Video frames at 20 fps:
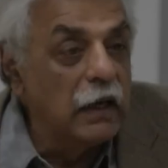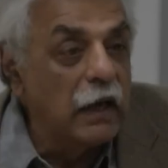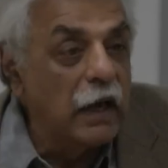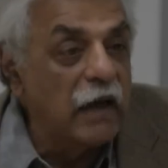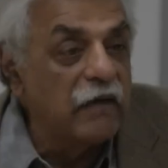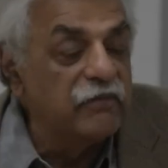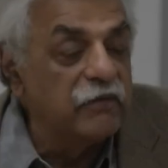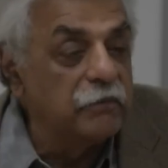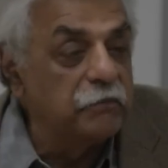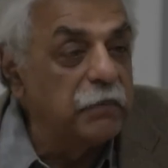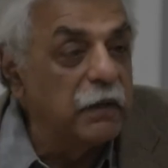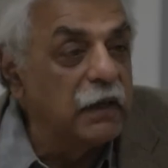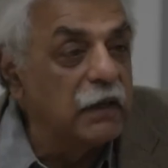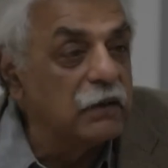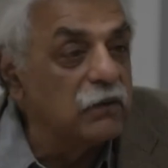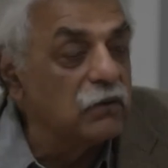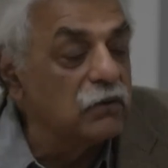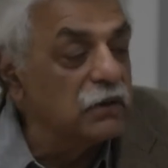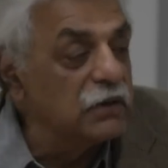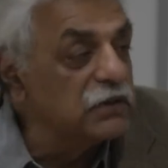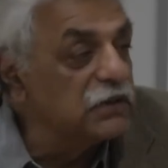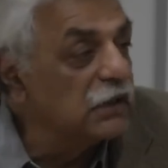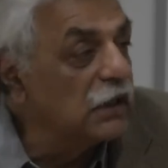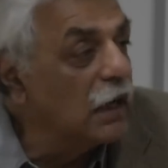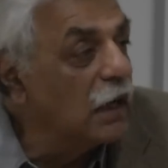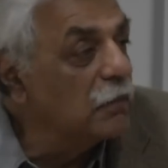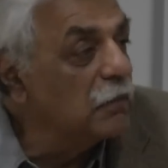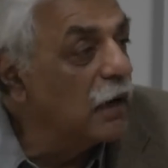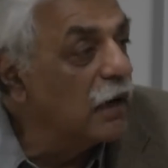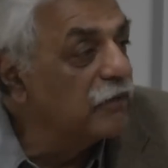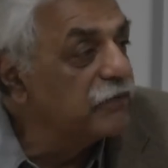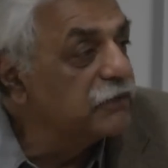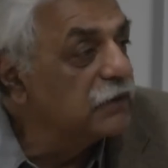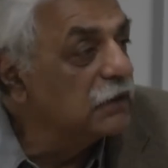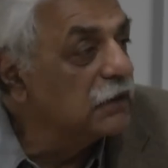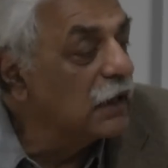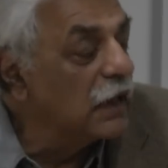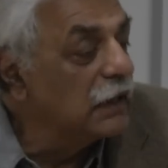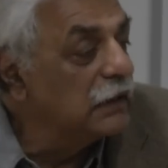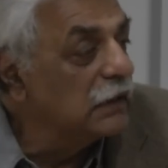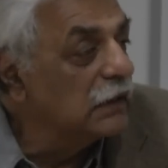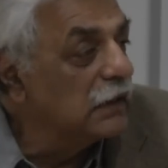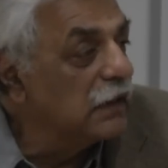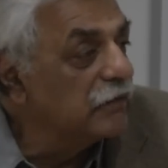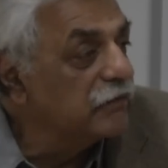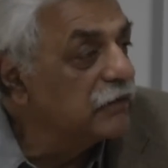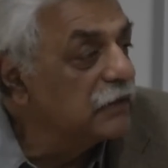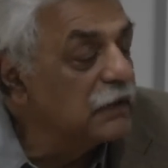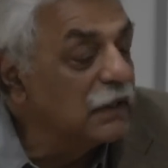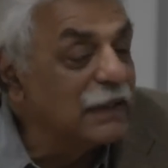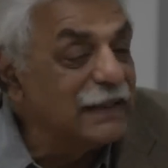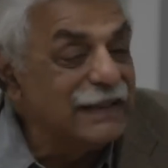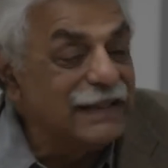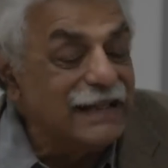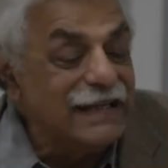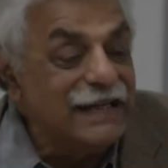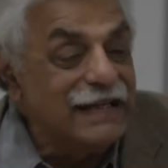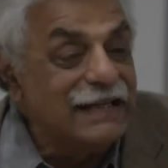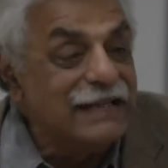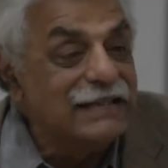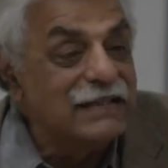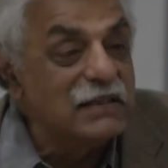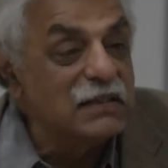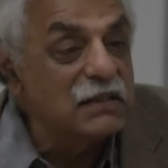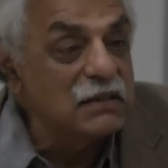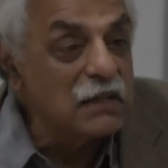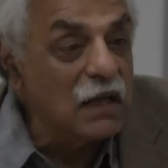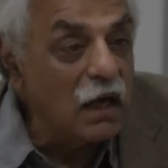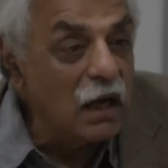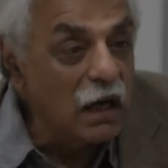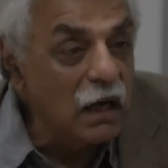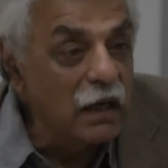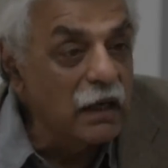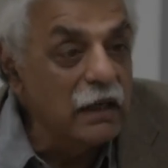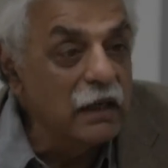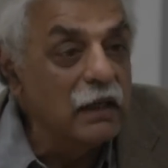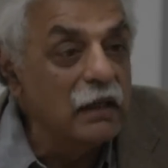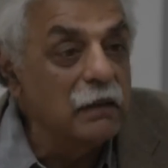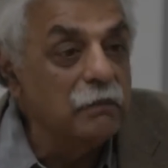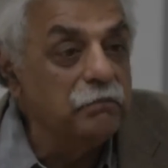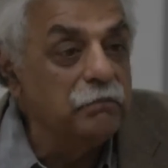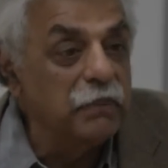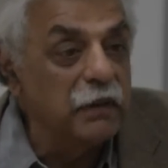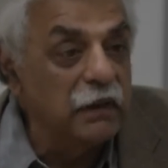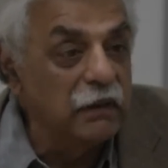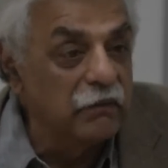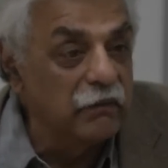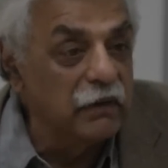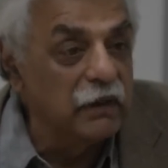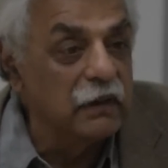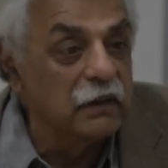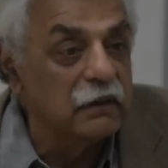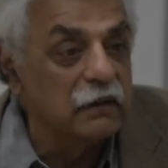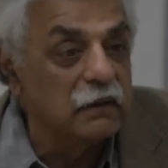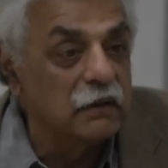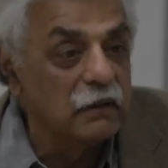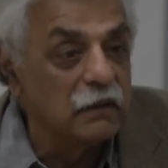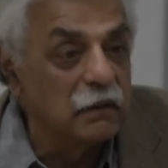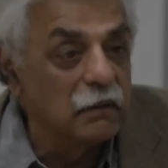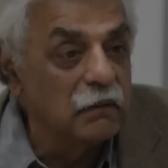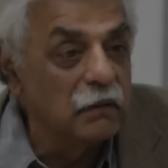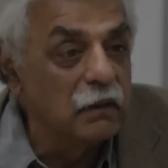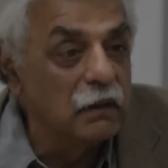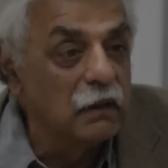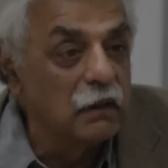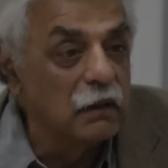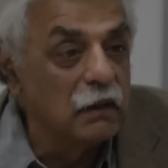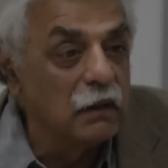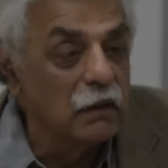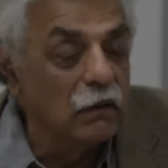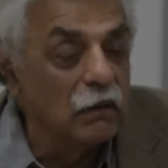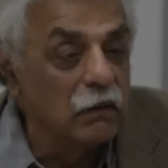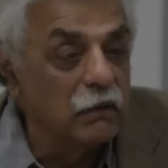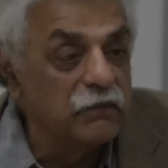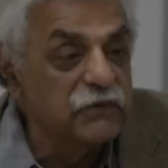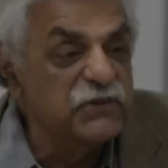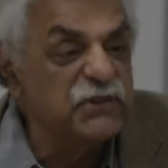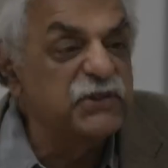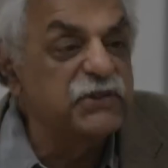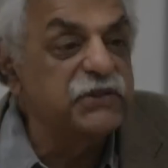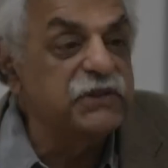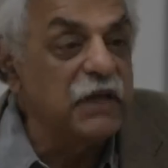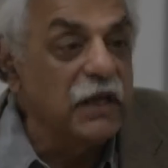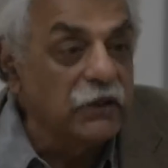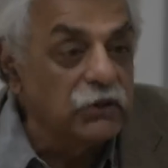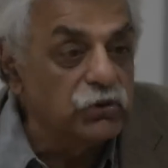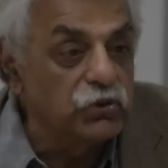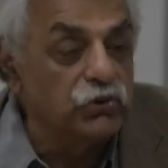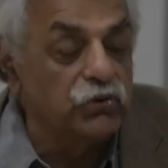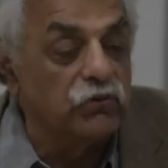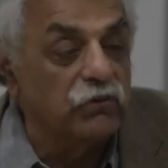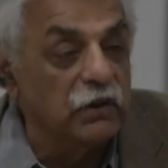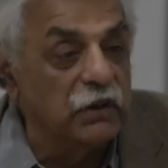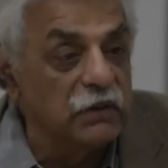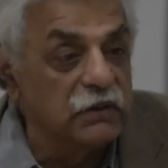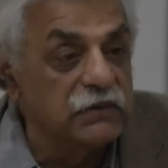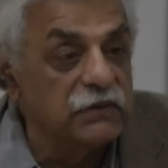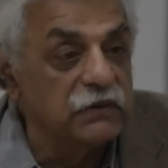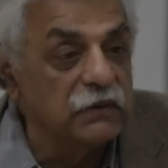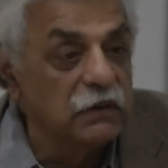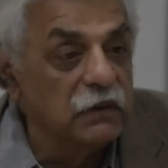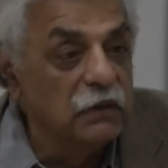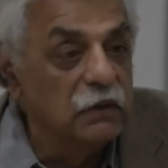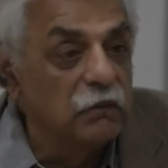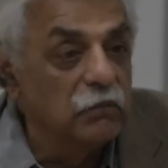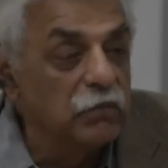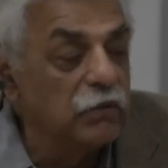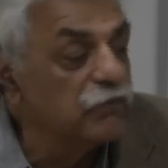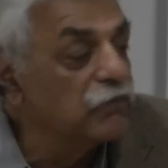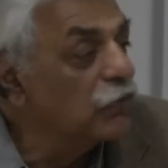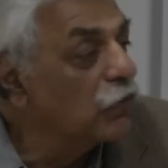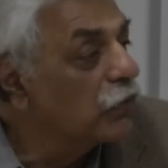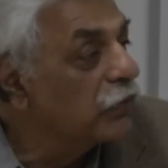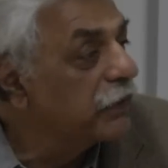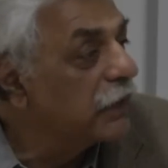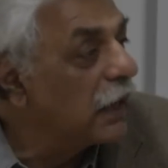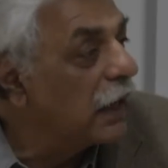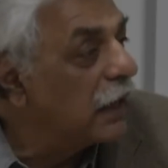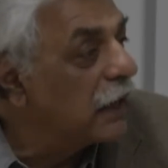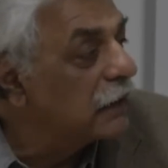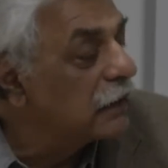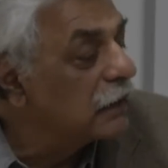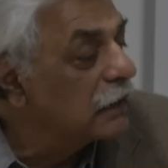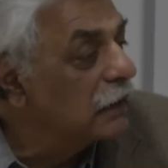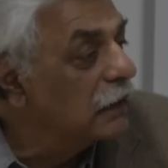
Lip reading: have appeared on Islam after 9/11 than the entire period, centuries before that.